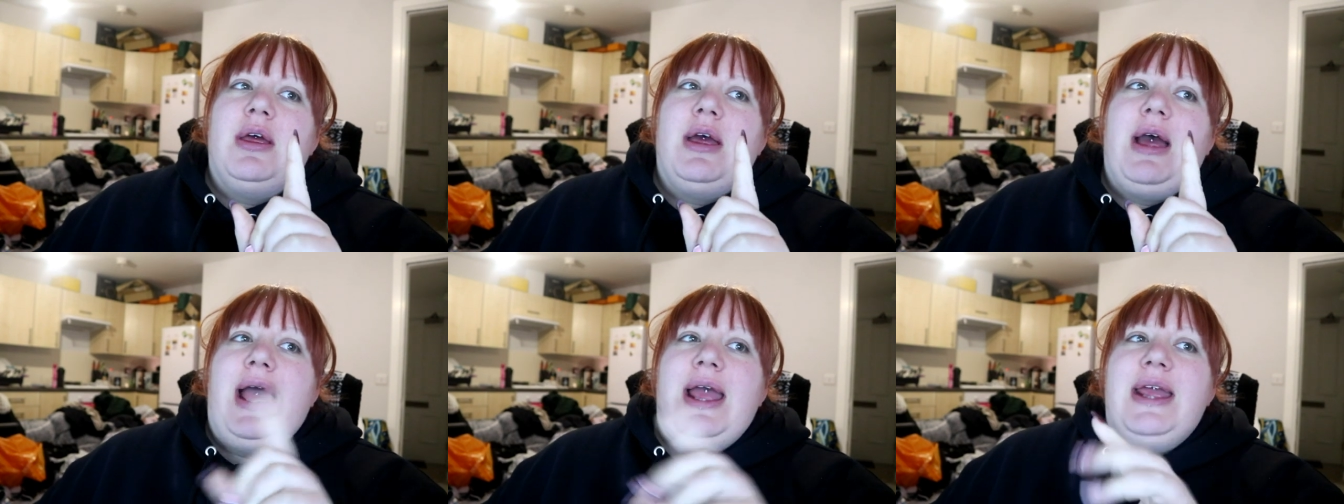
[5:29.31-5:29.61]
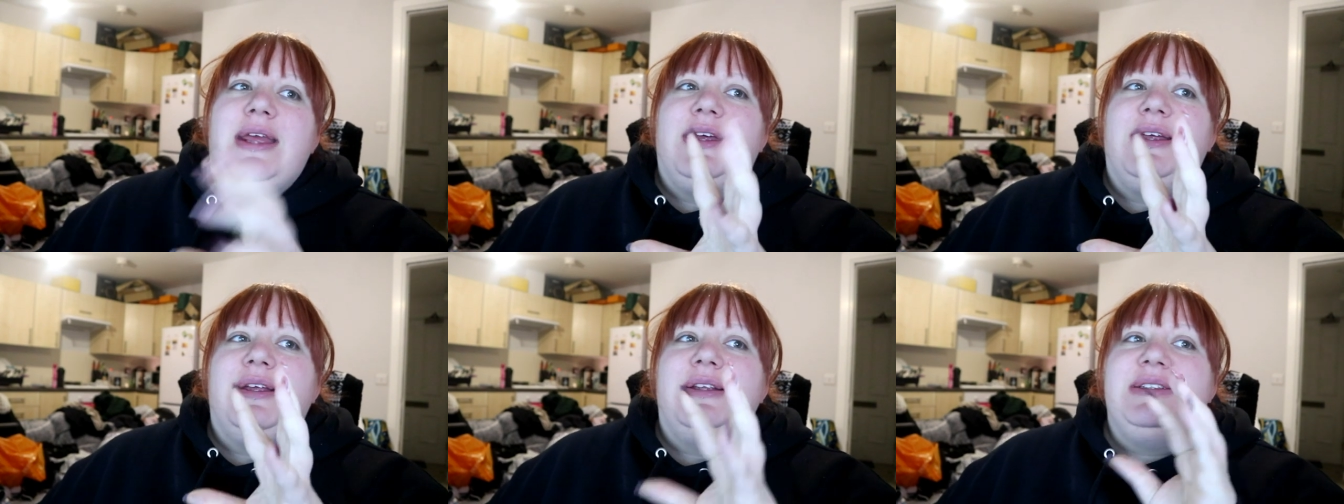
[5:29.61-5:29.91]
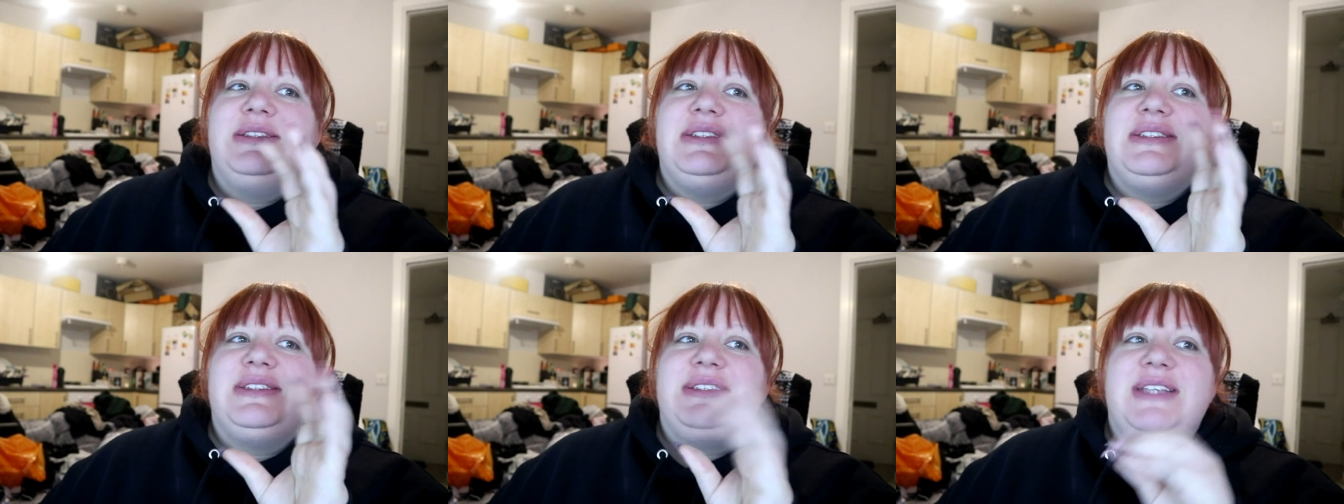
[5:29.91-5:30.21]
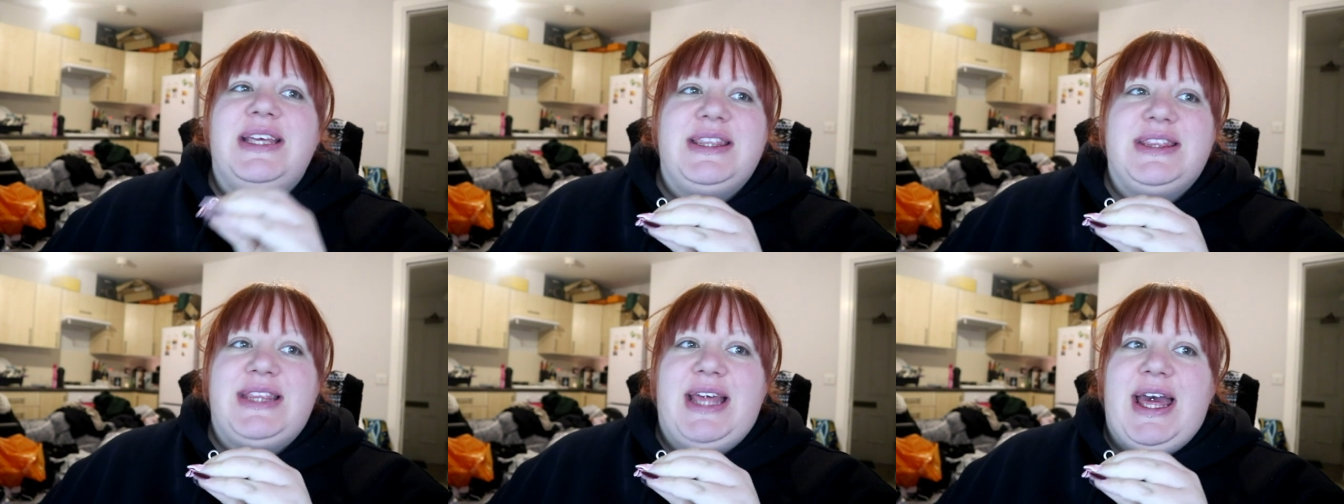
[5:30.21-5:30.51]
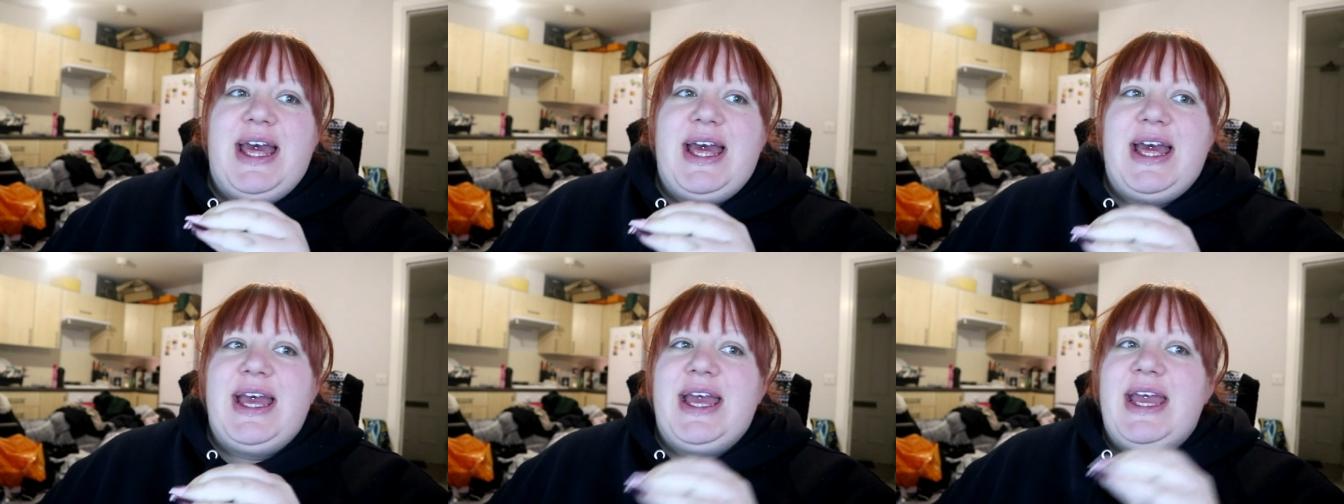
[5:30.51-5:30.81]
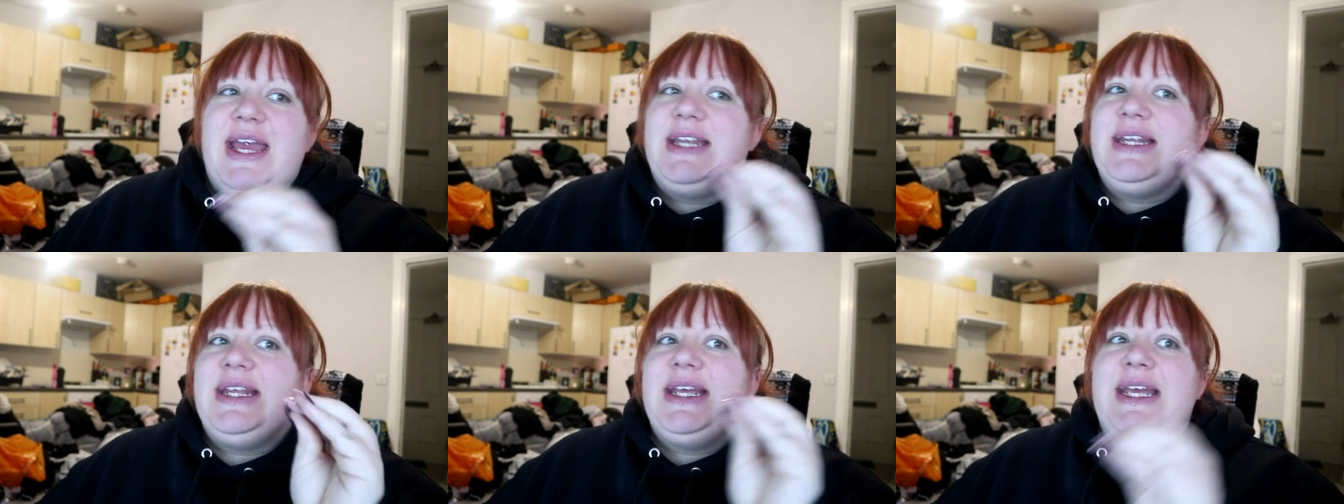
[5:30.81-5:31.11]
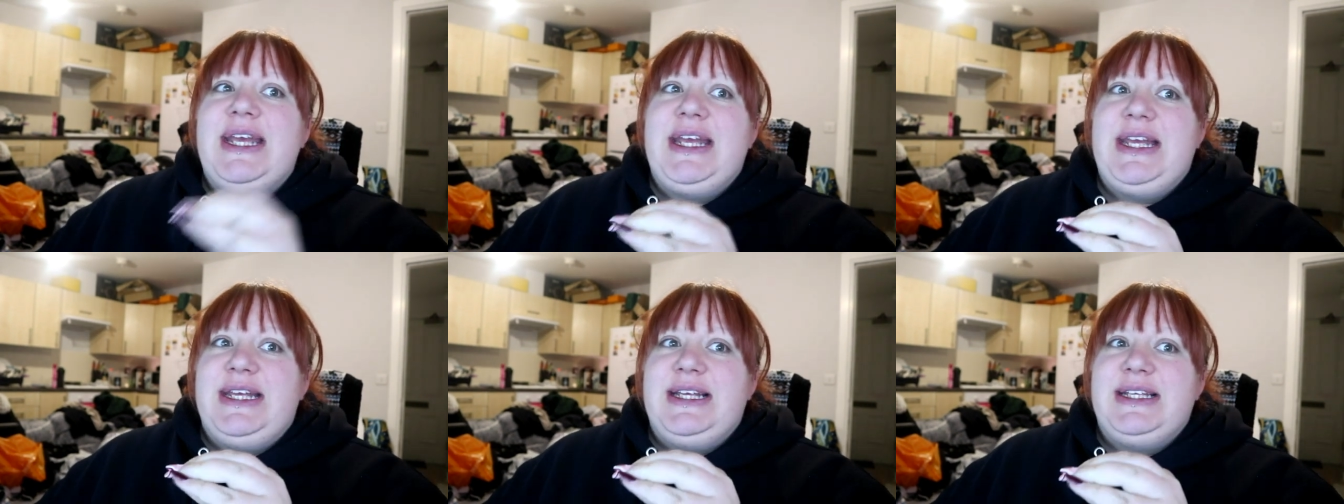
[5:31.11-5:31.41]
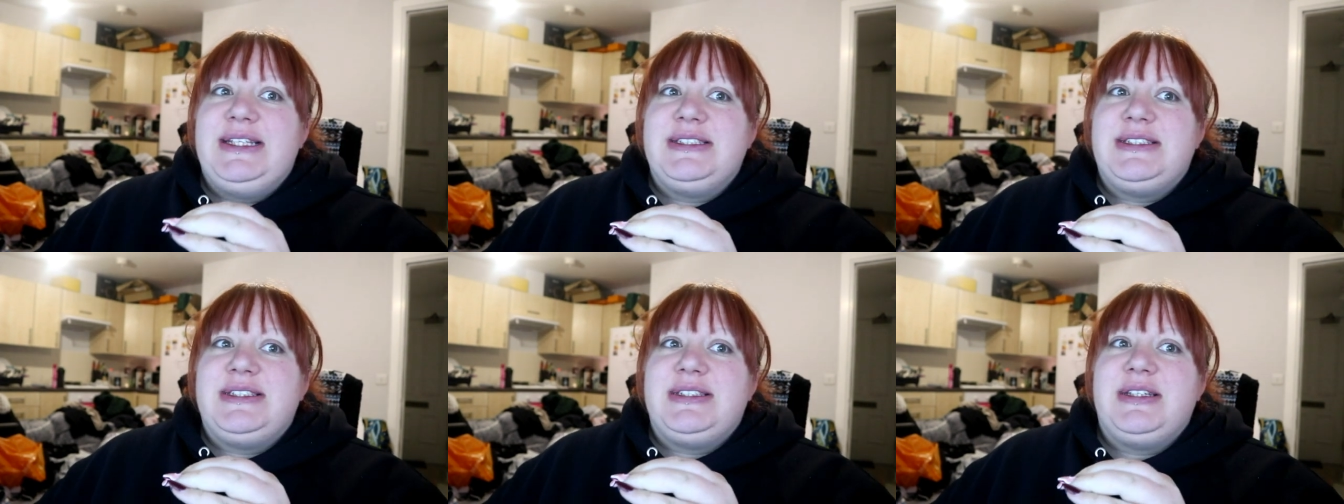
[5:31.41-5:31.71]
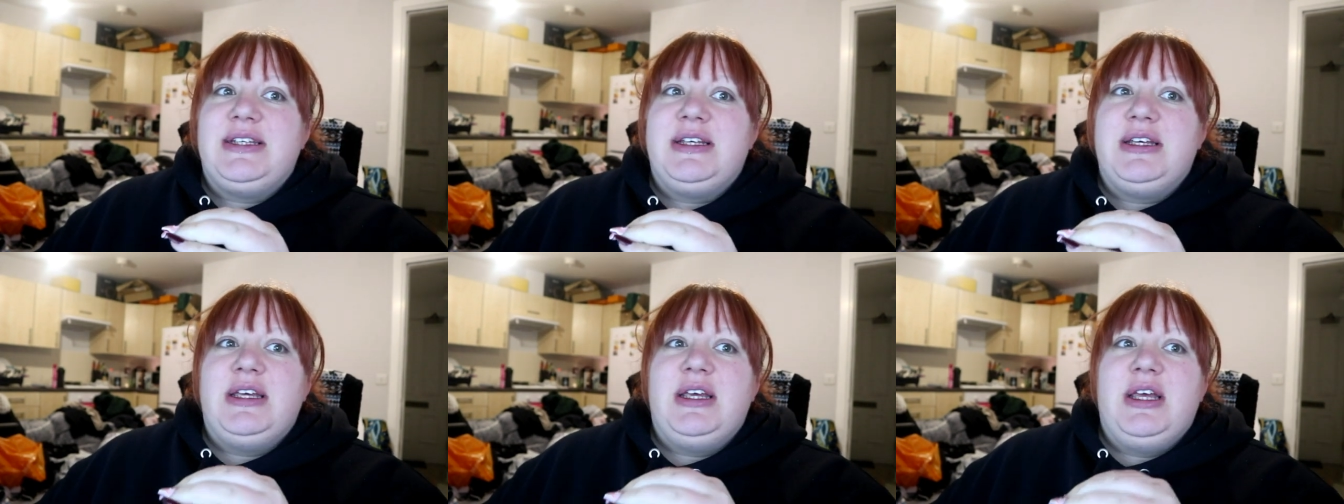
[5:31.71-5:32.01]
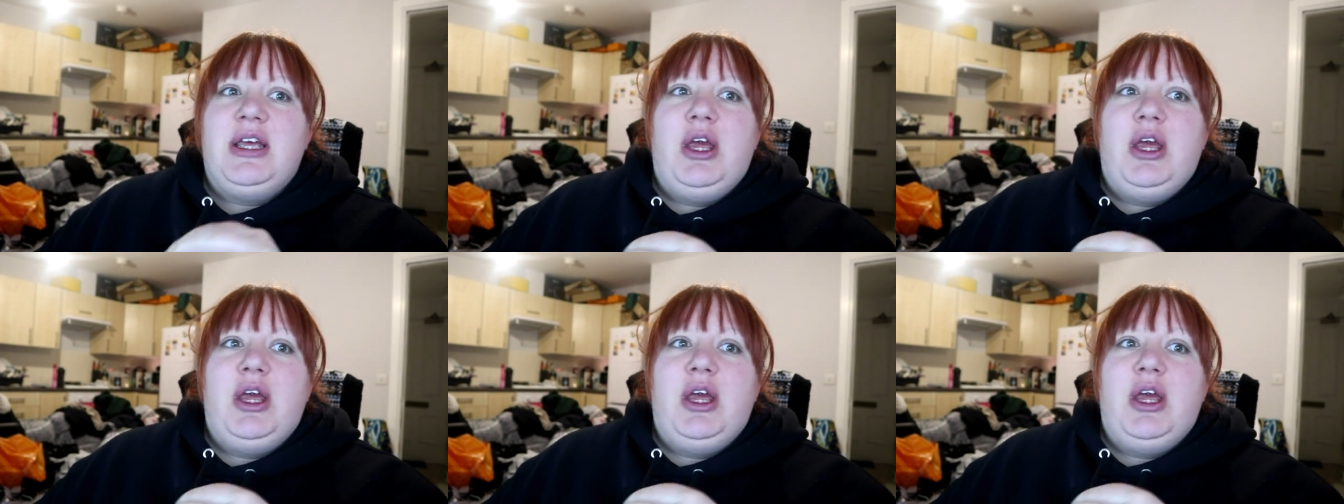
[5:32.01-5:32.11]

I can sit there and eat